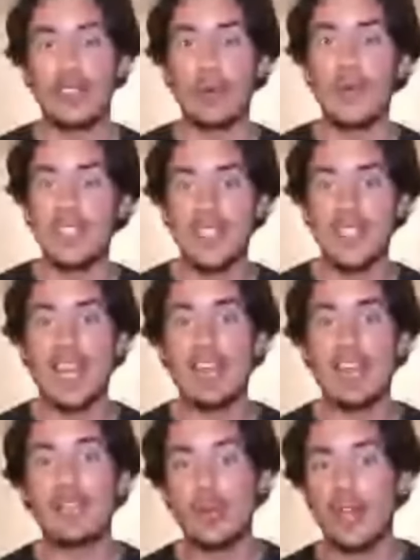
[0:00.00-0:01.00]
So we still
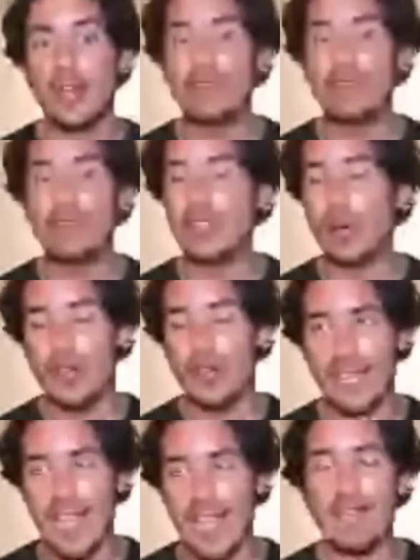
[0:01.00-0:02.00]
have
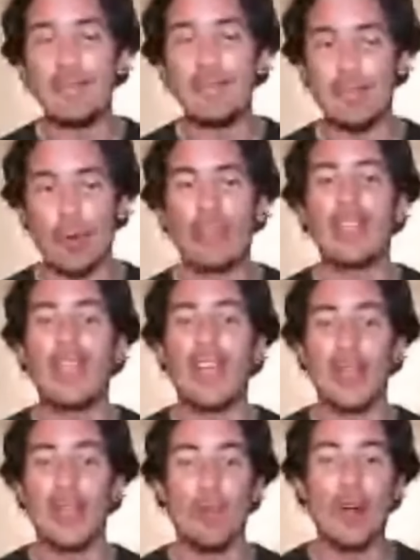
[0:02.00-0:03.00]
11 months
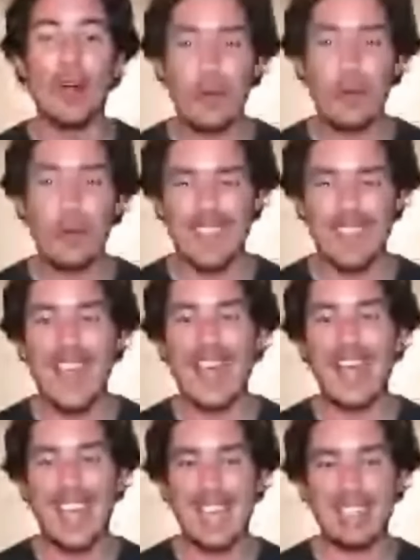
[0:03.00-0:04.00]
and 1 week
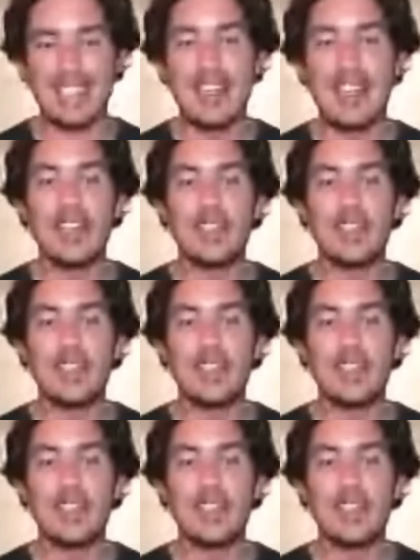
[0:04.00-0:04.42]
ahead.